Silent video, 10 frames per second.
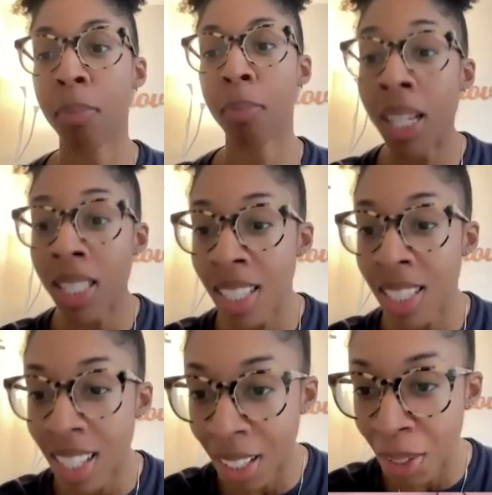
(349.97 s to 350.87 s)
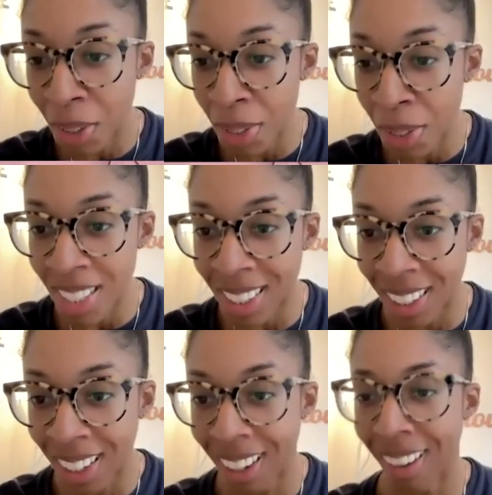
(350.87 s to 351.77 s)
Maza's closed.